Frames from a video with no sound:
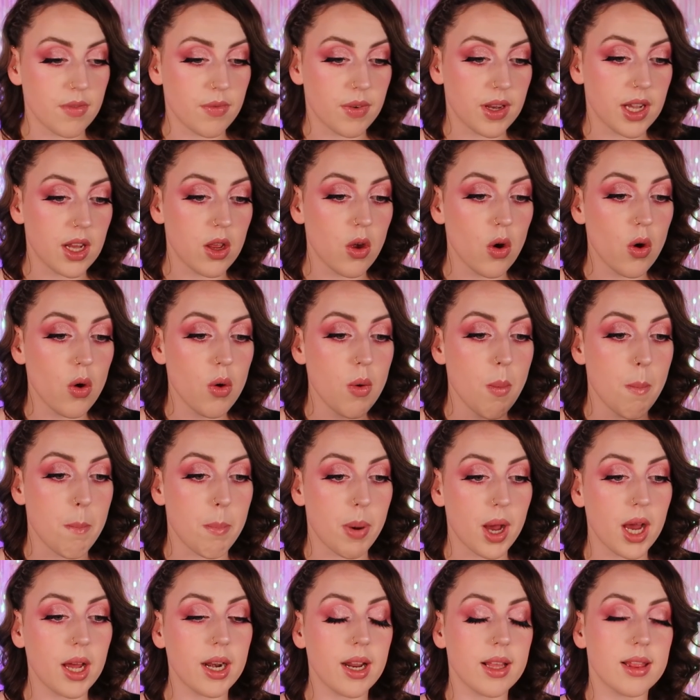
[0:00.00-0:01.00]
the video,
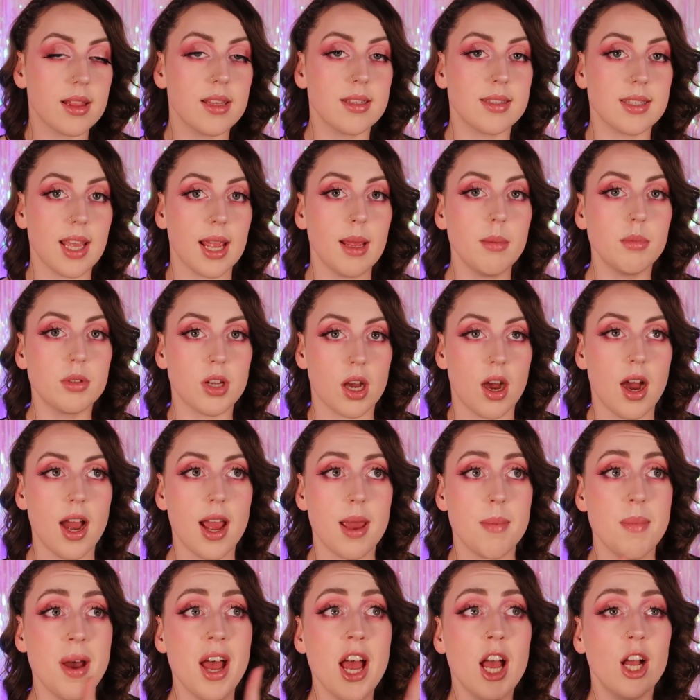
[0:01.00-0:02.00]
but at the same
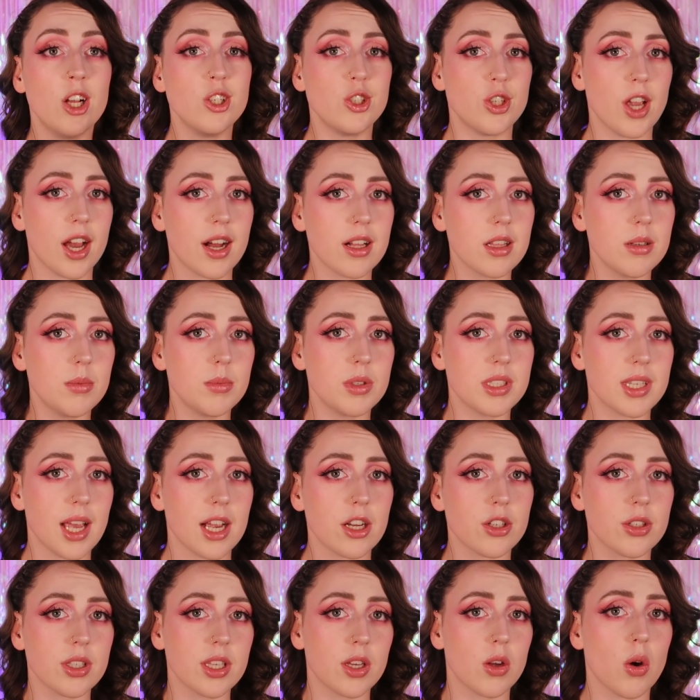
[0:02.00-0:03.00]
time, Jacqueline was
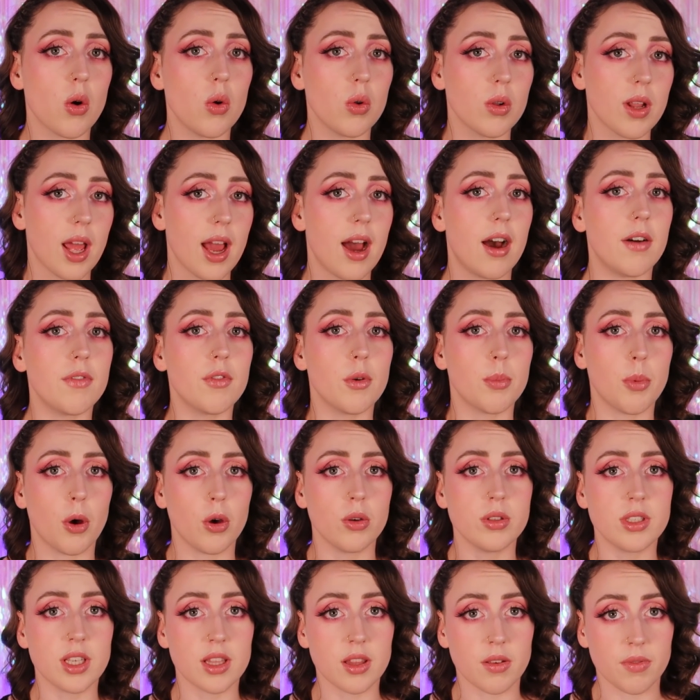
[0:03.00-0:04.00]
actually called out for
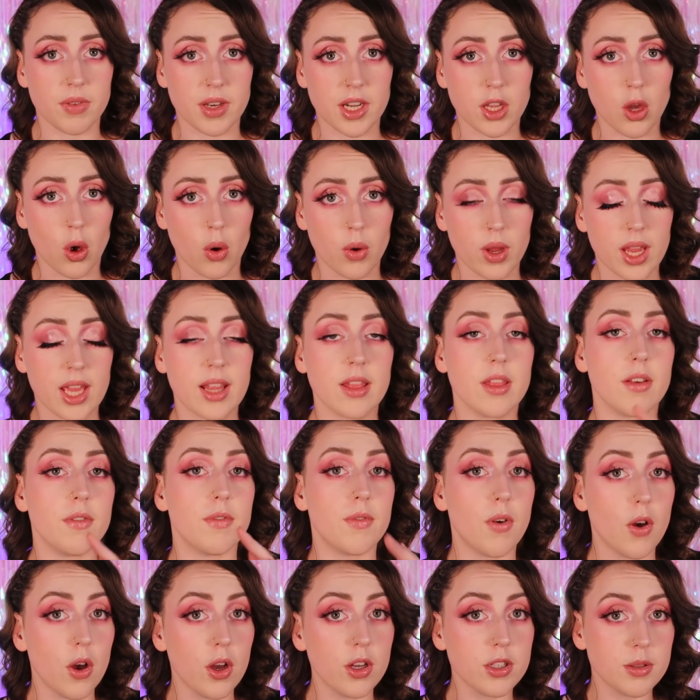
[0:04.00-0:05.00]
posting the video in the
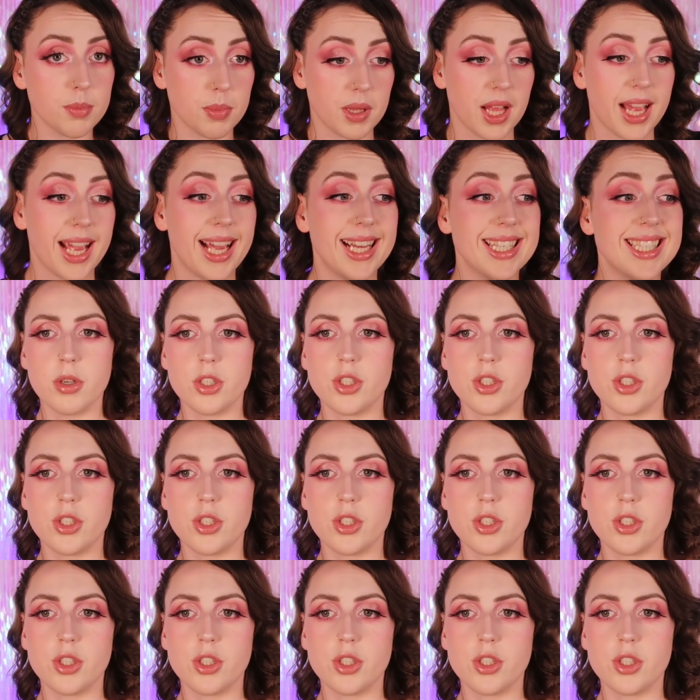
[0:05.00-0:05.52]
first place.